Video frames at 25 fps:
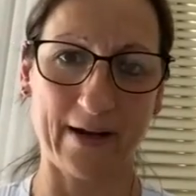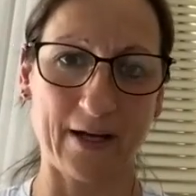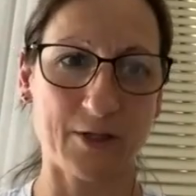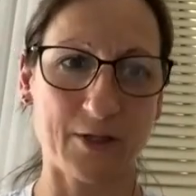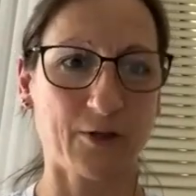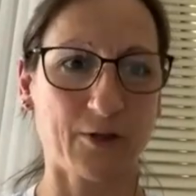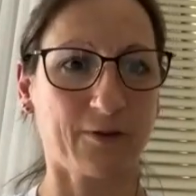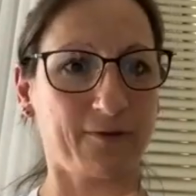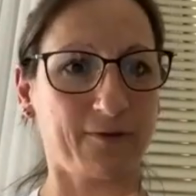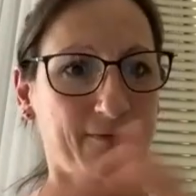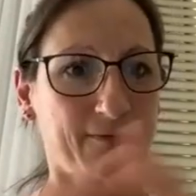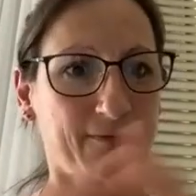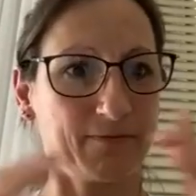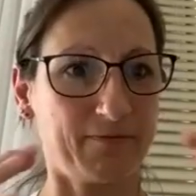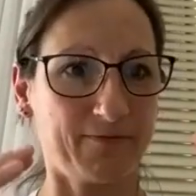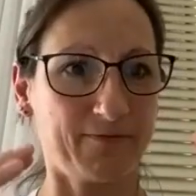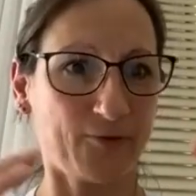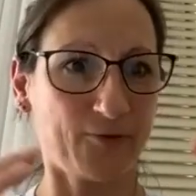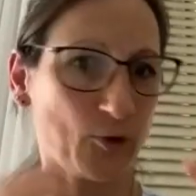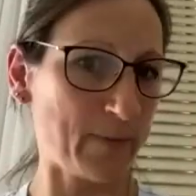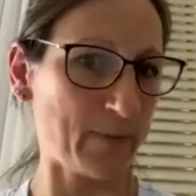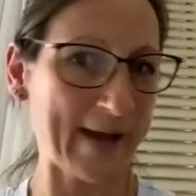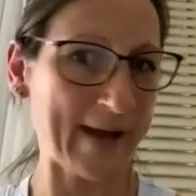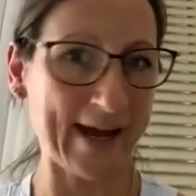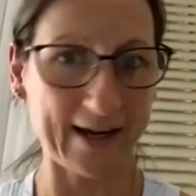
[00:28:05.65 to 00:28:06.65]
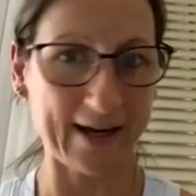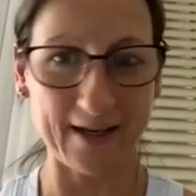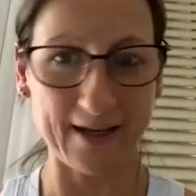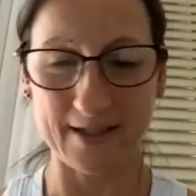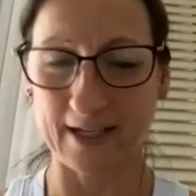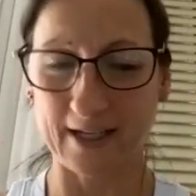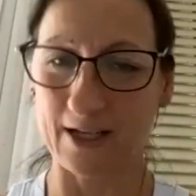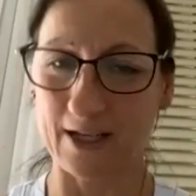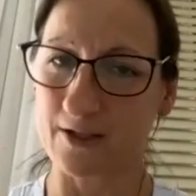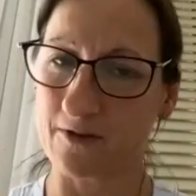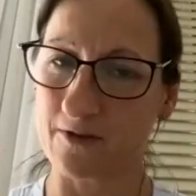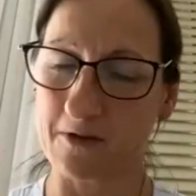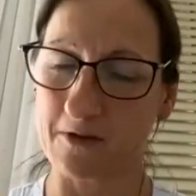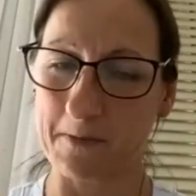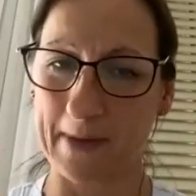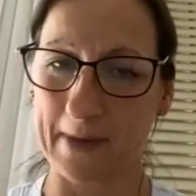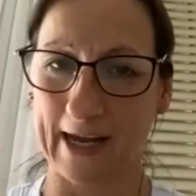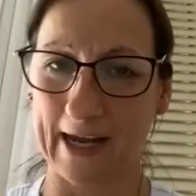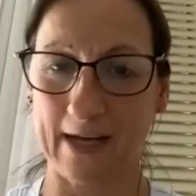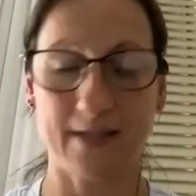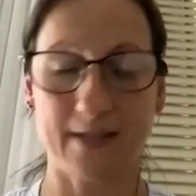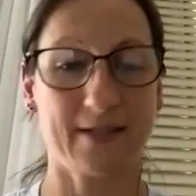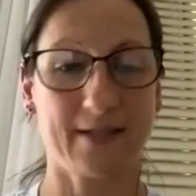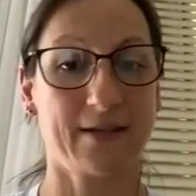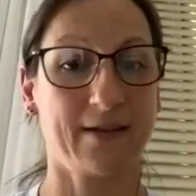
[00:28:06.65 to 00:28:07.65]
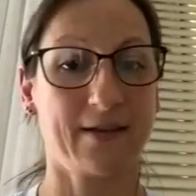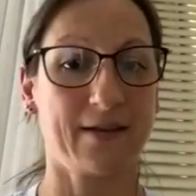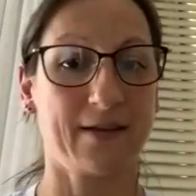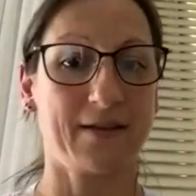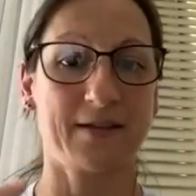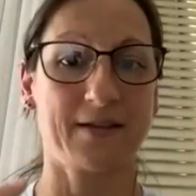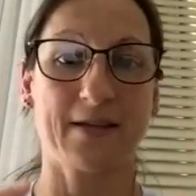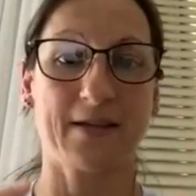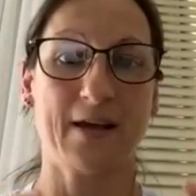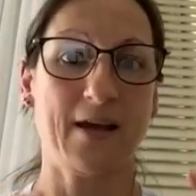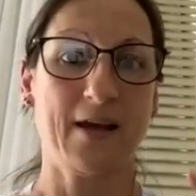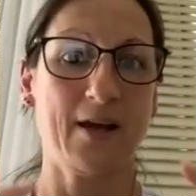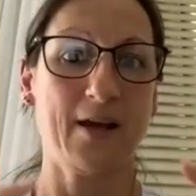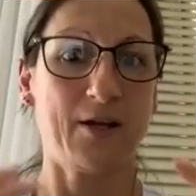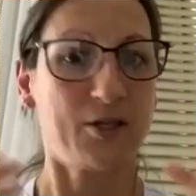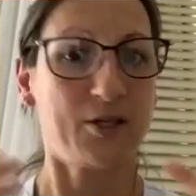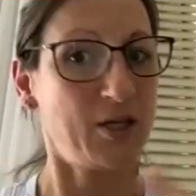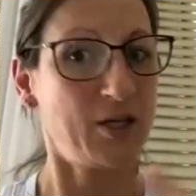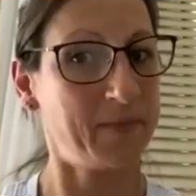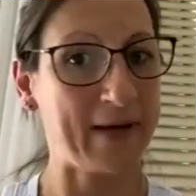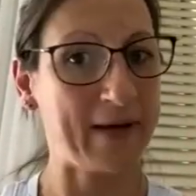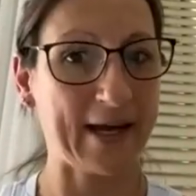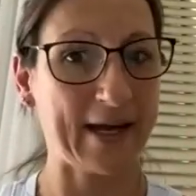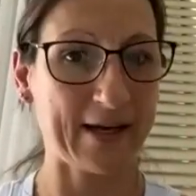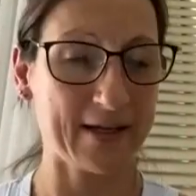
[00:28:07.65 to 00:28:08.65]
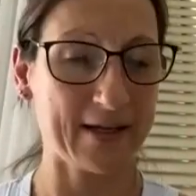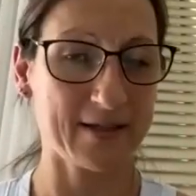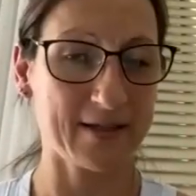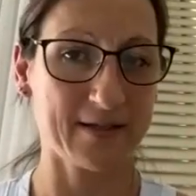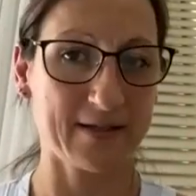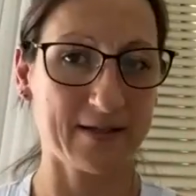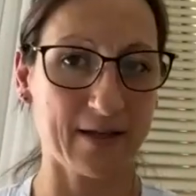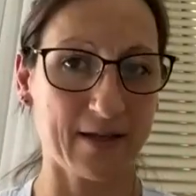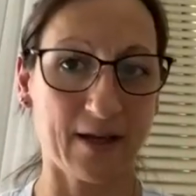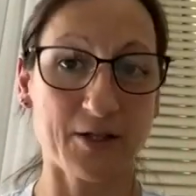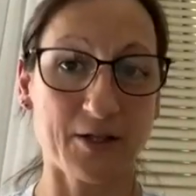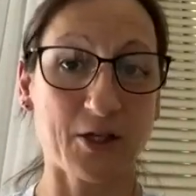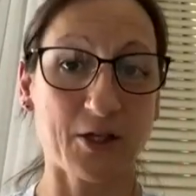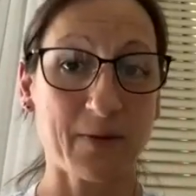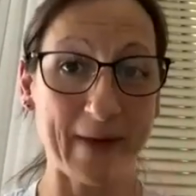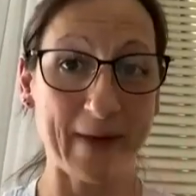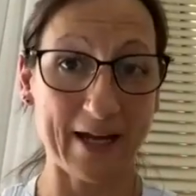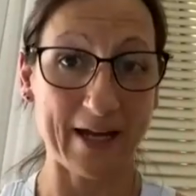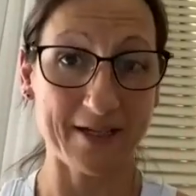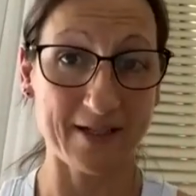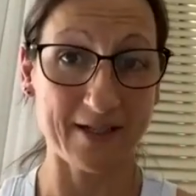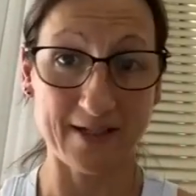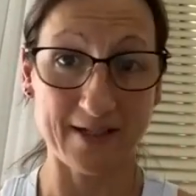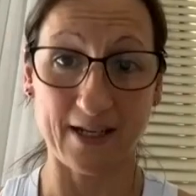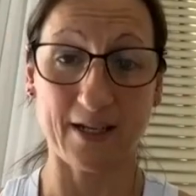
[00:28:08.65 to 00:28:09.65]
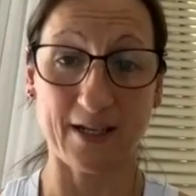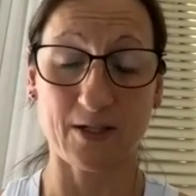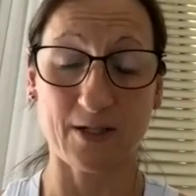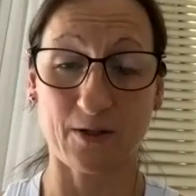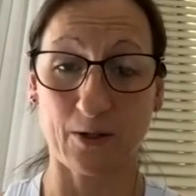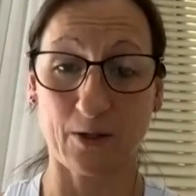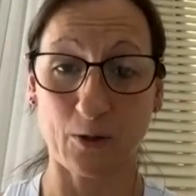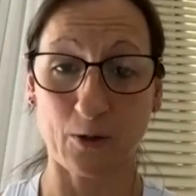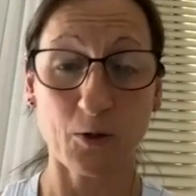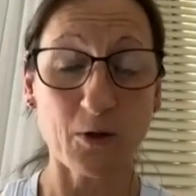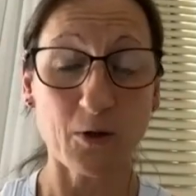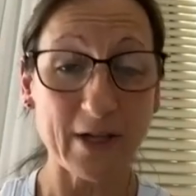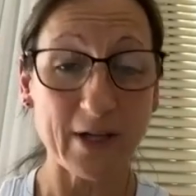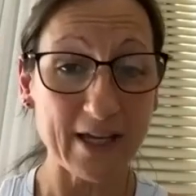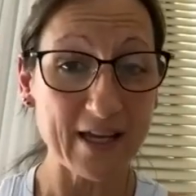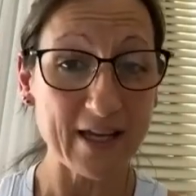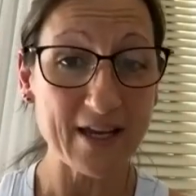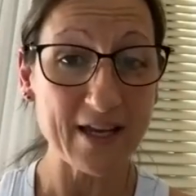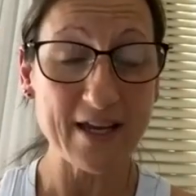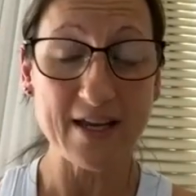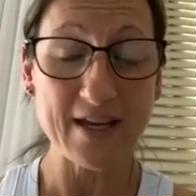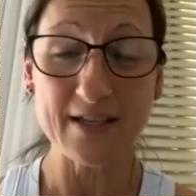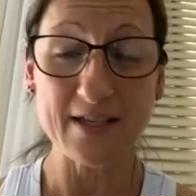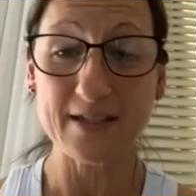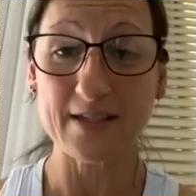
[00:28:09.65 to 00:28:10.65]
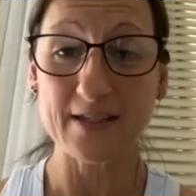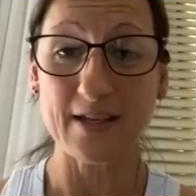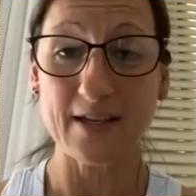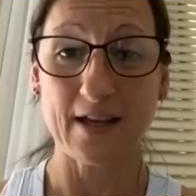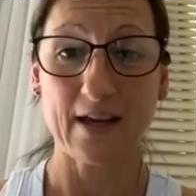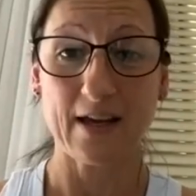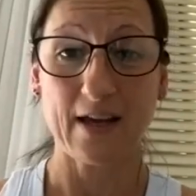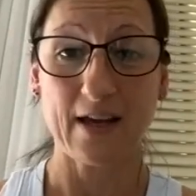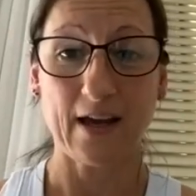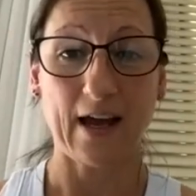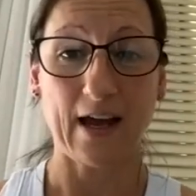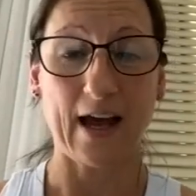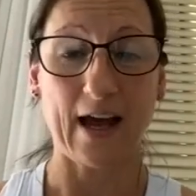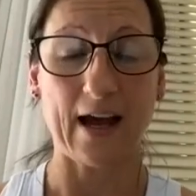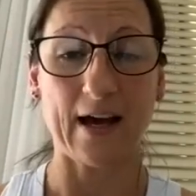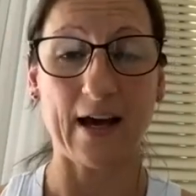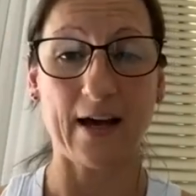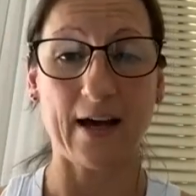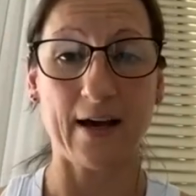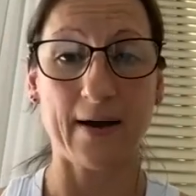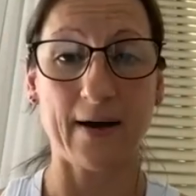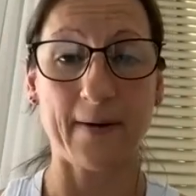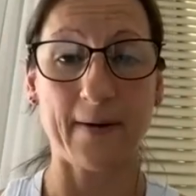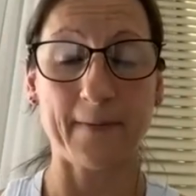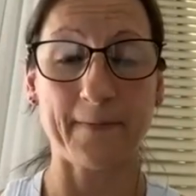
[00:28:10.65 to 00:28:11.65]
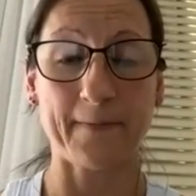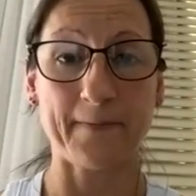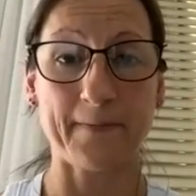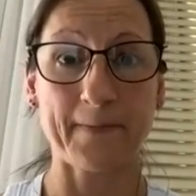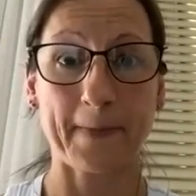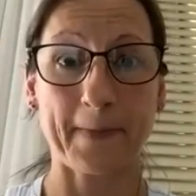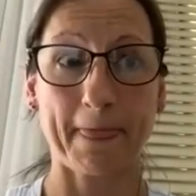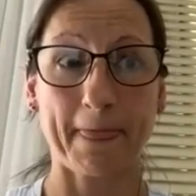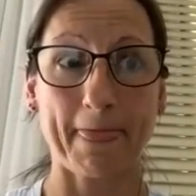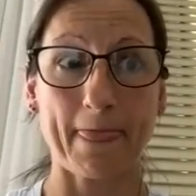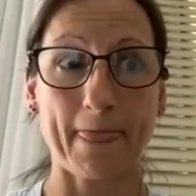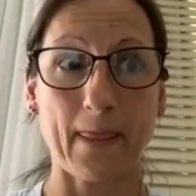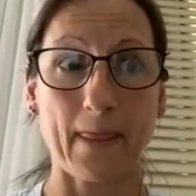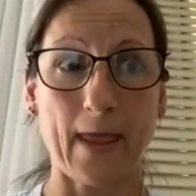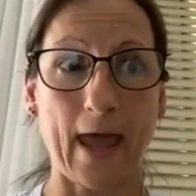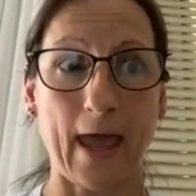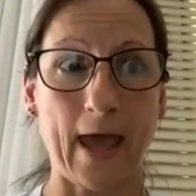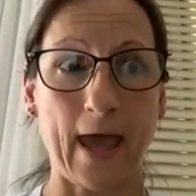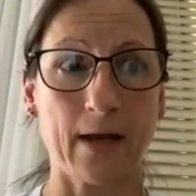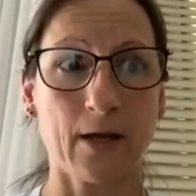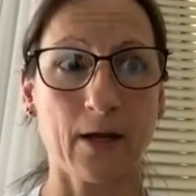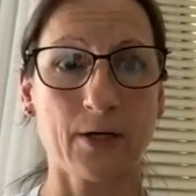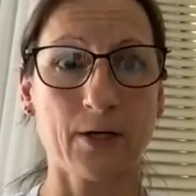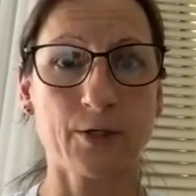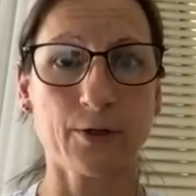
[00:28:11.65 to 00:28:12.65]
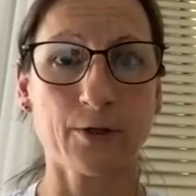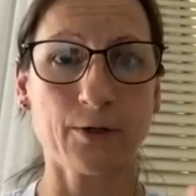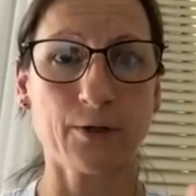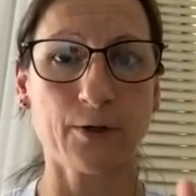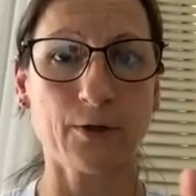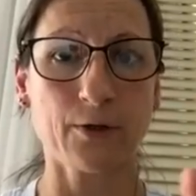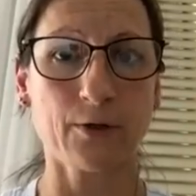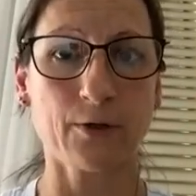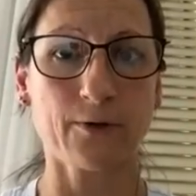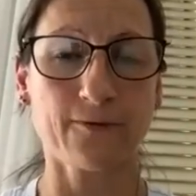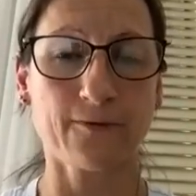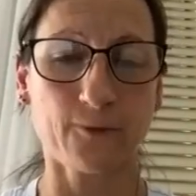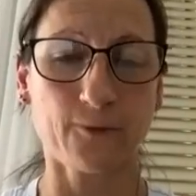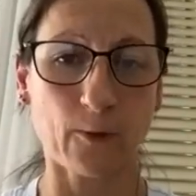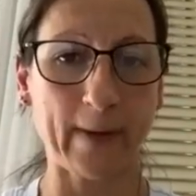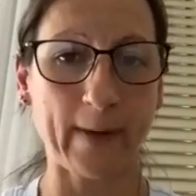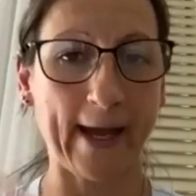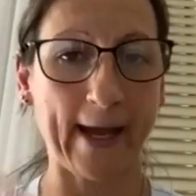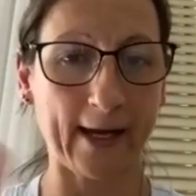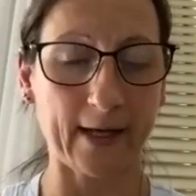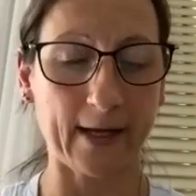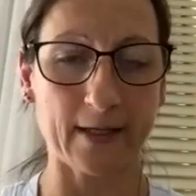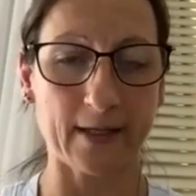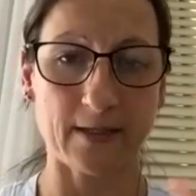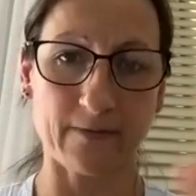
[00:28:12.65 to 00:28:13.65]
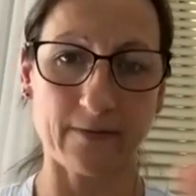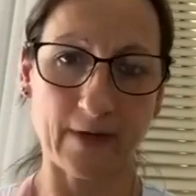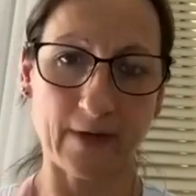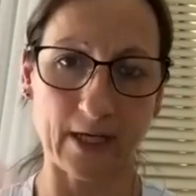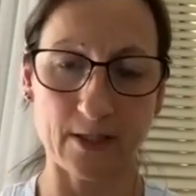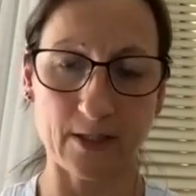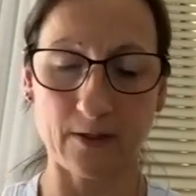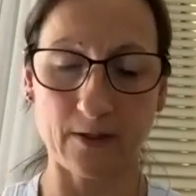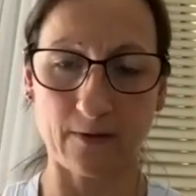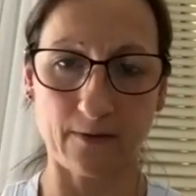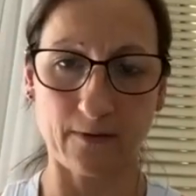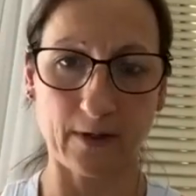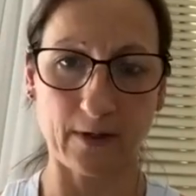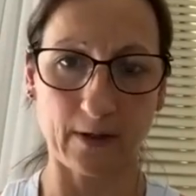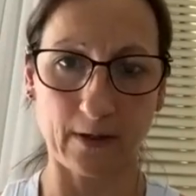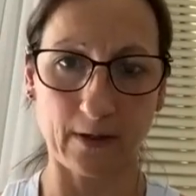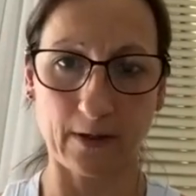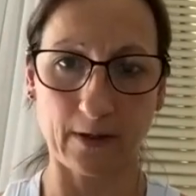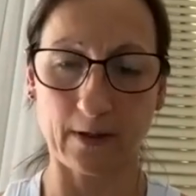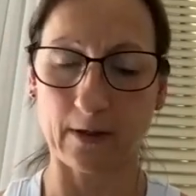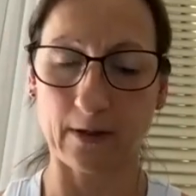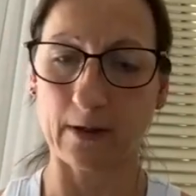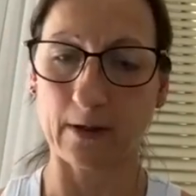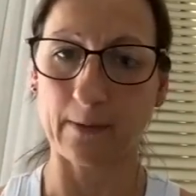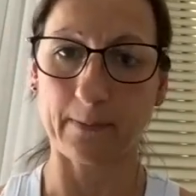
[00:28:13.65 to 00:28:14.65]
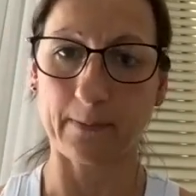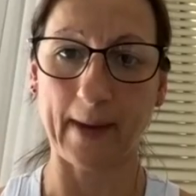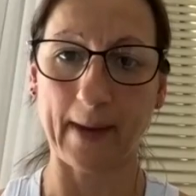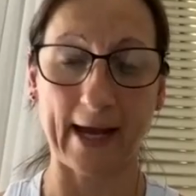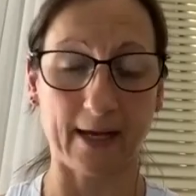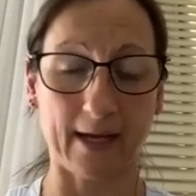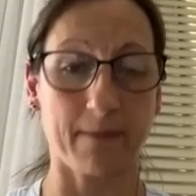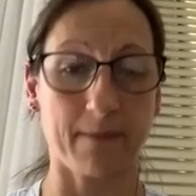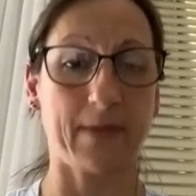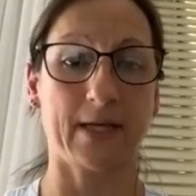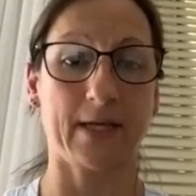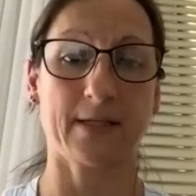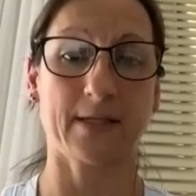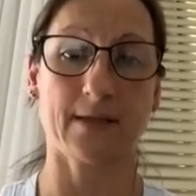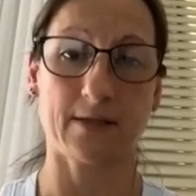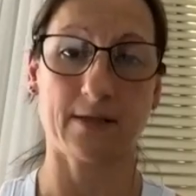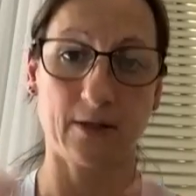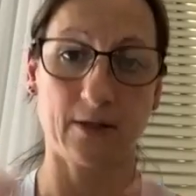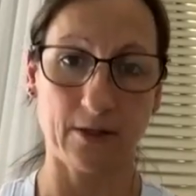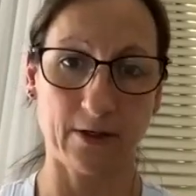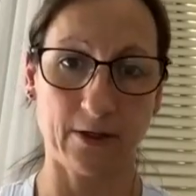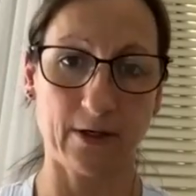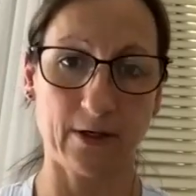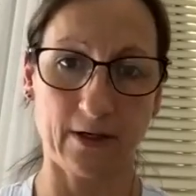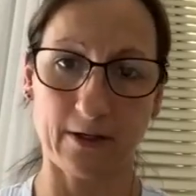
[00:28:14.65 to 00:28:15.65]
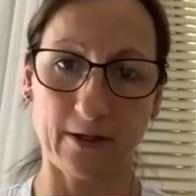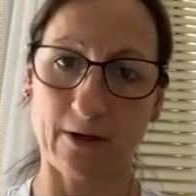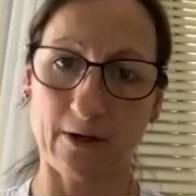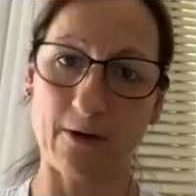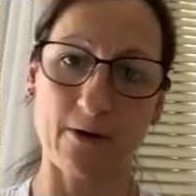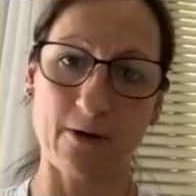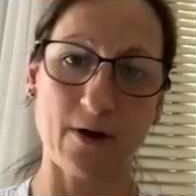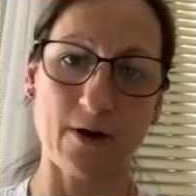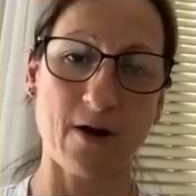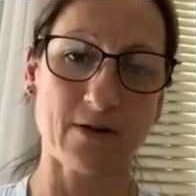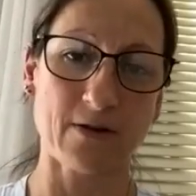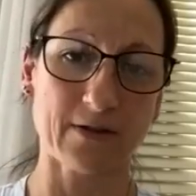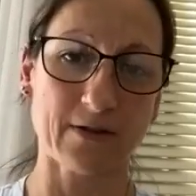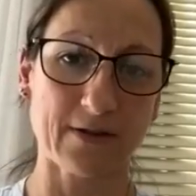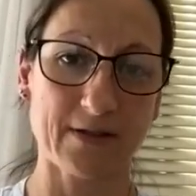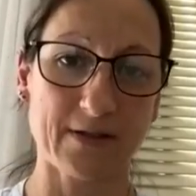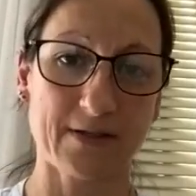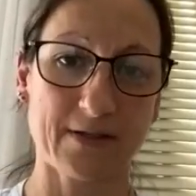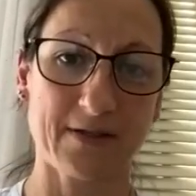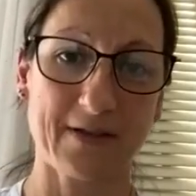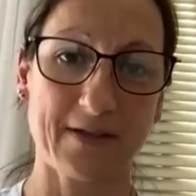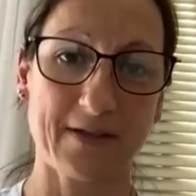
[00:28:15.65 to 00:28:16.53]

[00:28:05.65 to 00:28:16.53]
I took 4 packets each of the pizzas, 2 batches each of the cookies, and I do 4 packets of each of the packet mixes, including the granolas.